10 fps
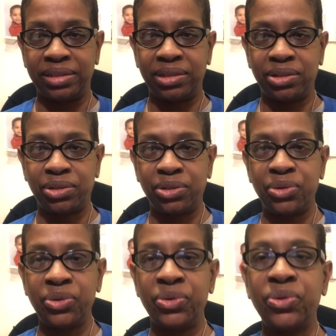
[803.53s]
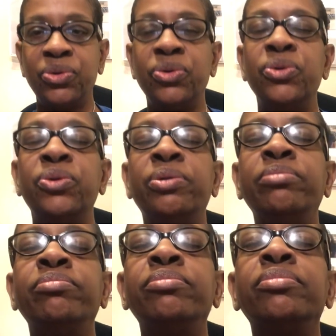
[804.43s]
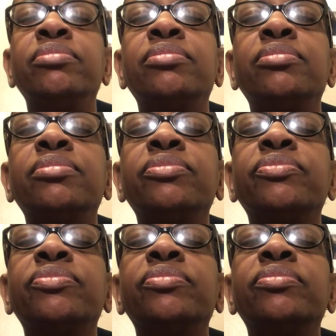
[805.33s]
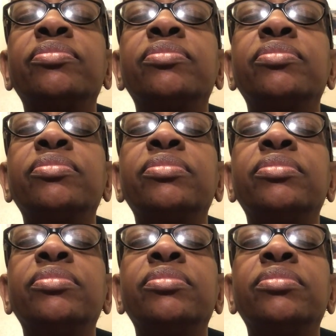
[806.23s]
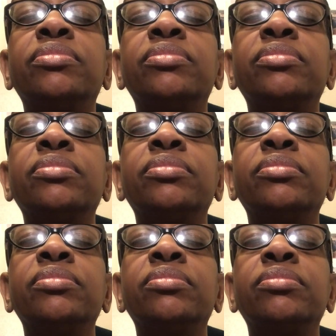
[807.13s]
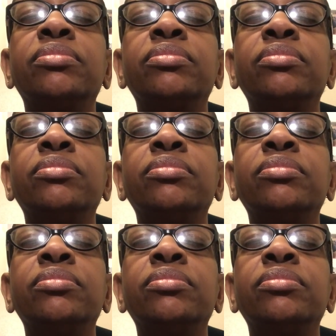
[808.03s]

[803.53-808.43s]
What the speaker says: No one is speaking in this clip.